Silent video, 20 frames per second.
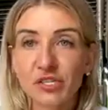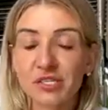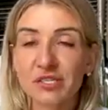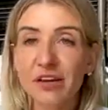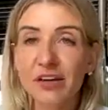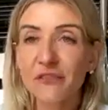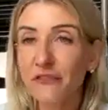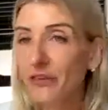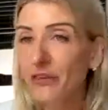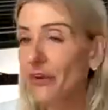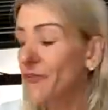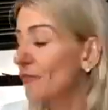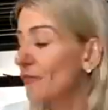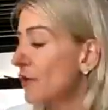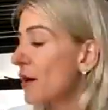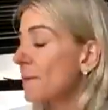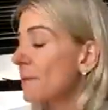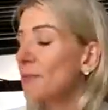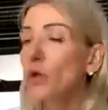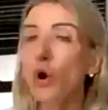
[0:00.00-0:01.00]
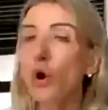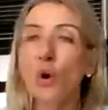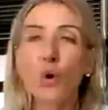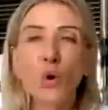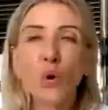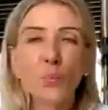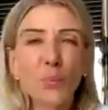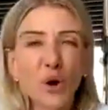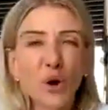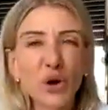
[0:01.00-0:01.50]
she's suffering from,
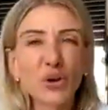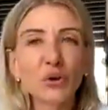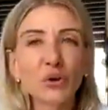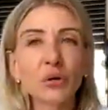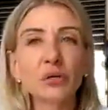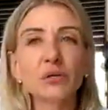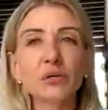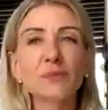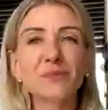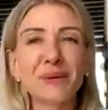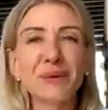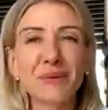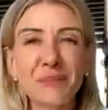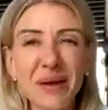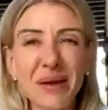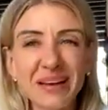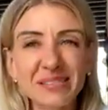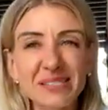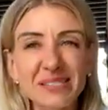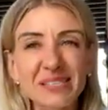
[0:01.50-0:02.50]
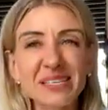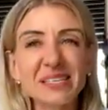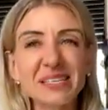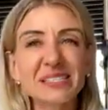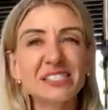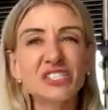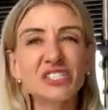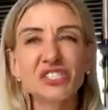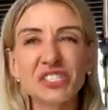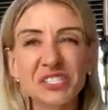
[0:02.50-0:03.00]
hormonal, maybe bad
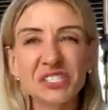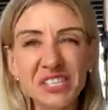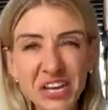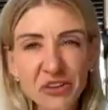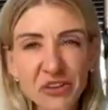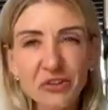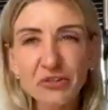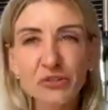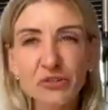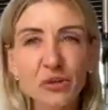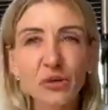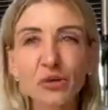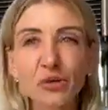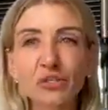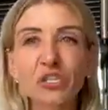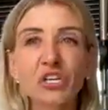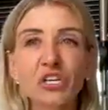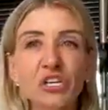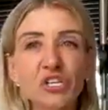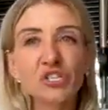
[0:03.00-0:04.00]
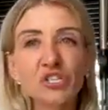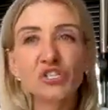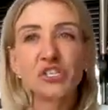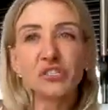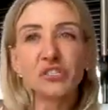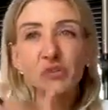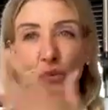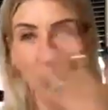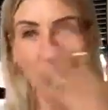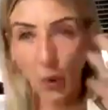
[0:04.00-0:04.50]
skin, she's 10 years old,
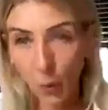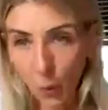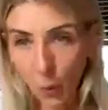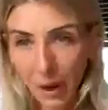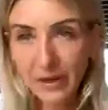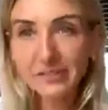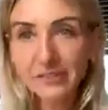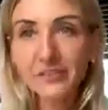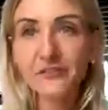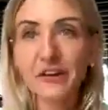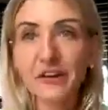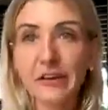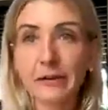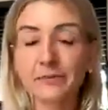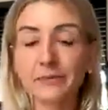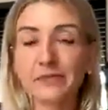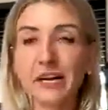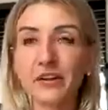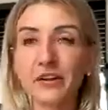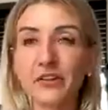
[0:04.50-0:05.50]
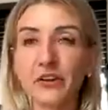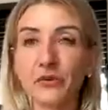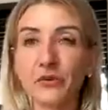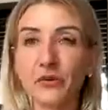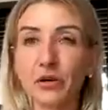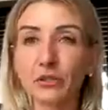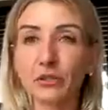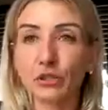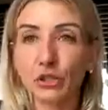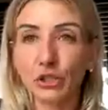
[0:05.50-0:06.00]
she's a well-developed
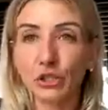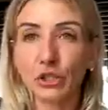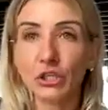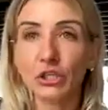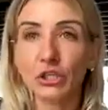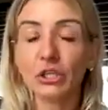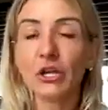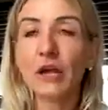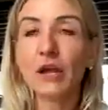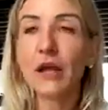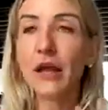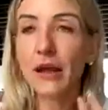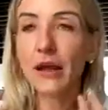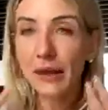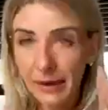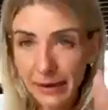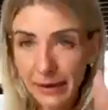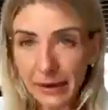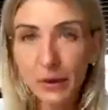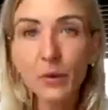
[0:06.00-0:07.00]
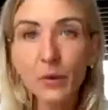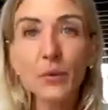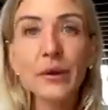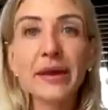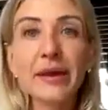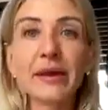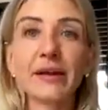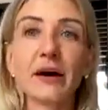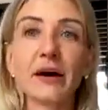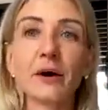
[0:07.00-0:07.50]
10-year-old girl, we
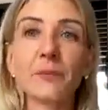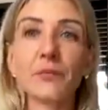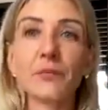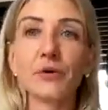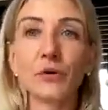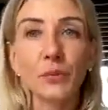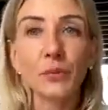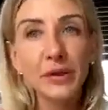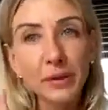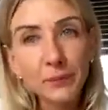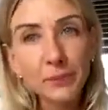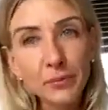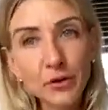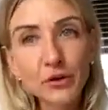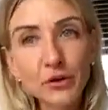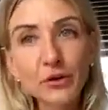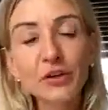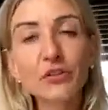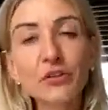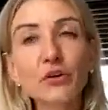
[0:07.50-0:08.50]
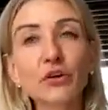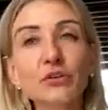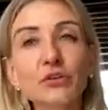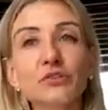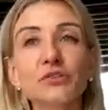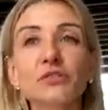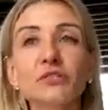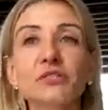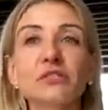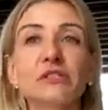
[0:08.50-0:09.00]
can help you. We can put her in the
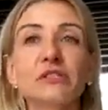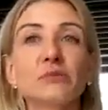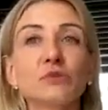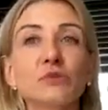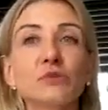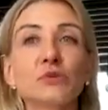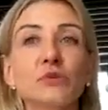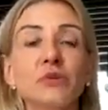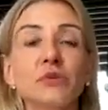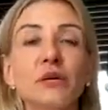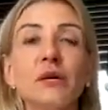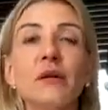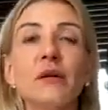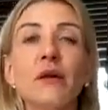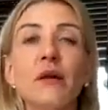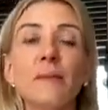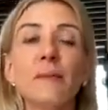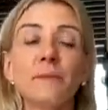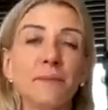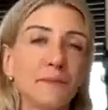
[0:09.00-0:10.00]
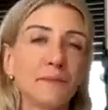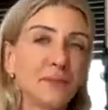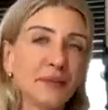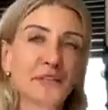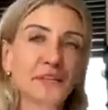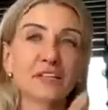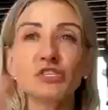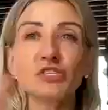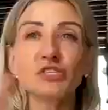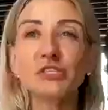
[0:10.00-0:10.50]
ozone steam sauna, but
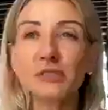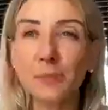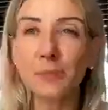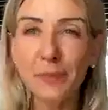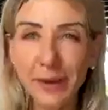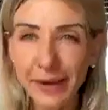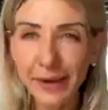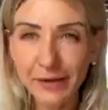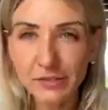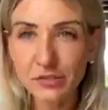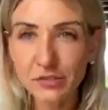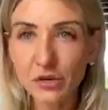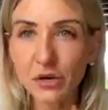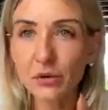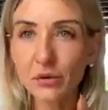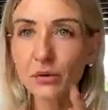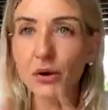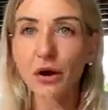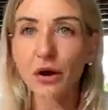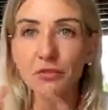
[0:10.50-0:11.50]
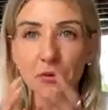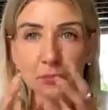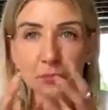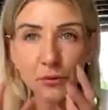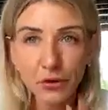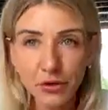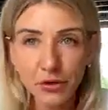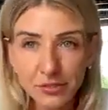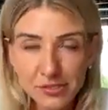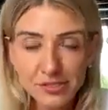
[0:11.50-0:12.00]
it just depends on the
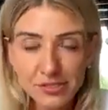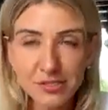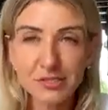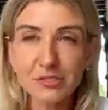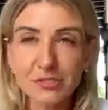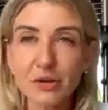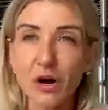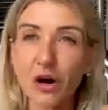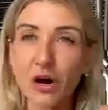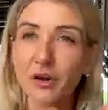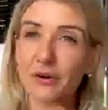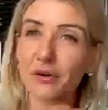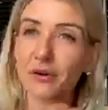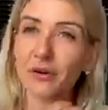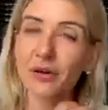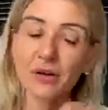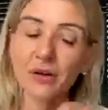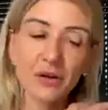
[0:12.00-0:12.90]
person, on